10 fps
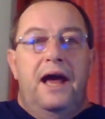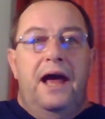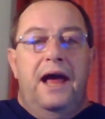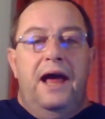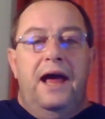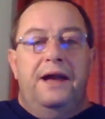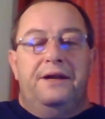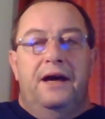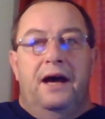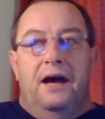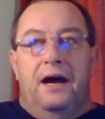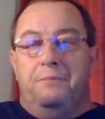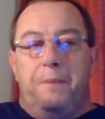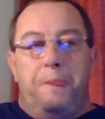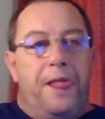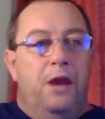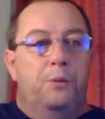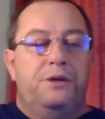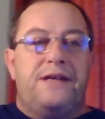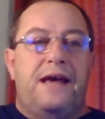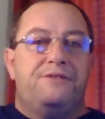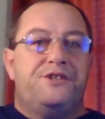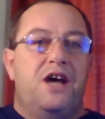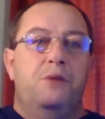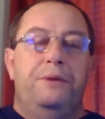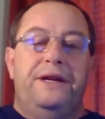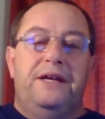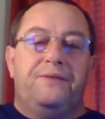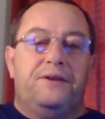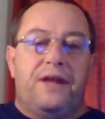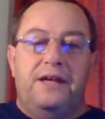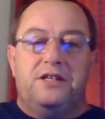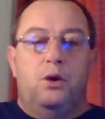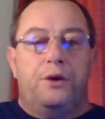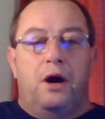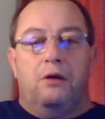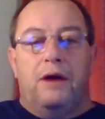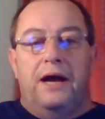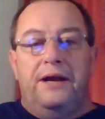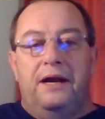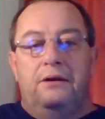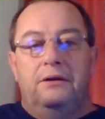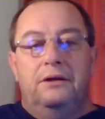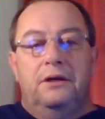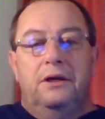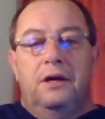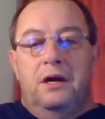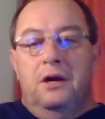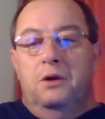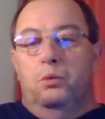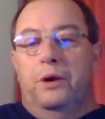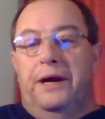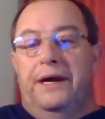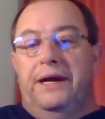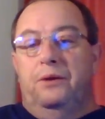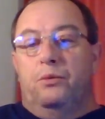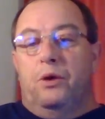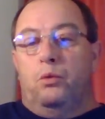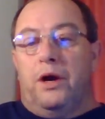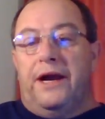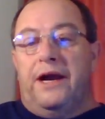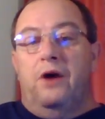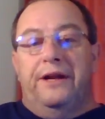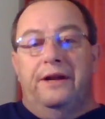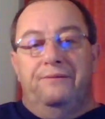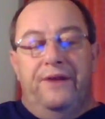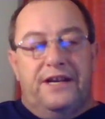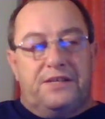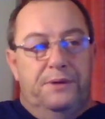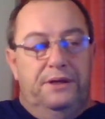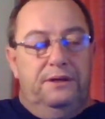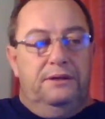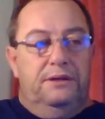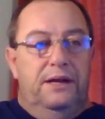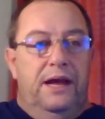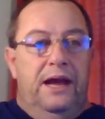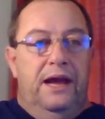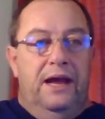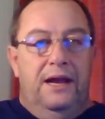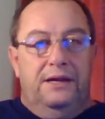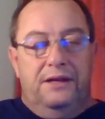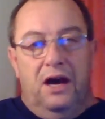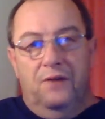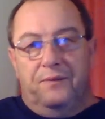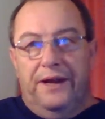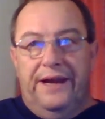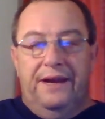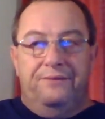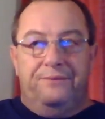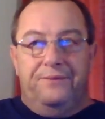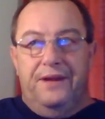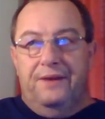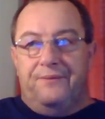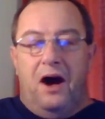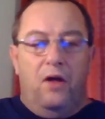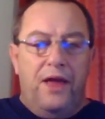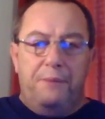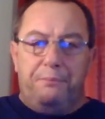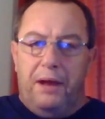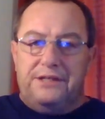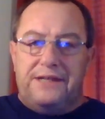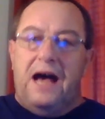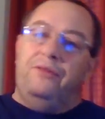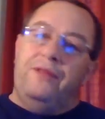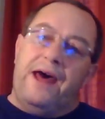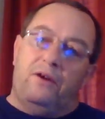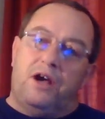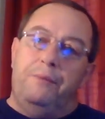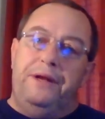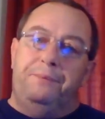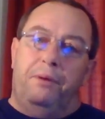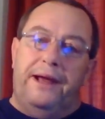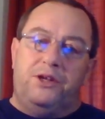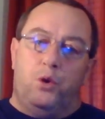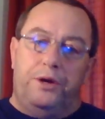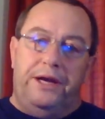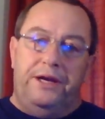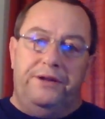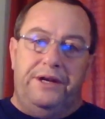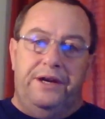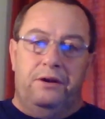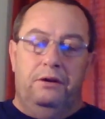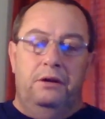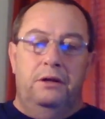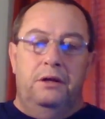And we just have so many different things going on right now. We're working on an investment, and hopefully, if all that plays out, that'll come into play toward the end of the year.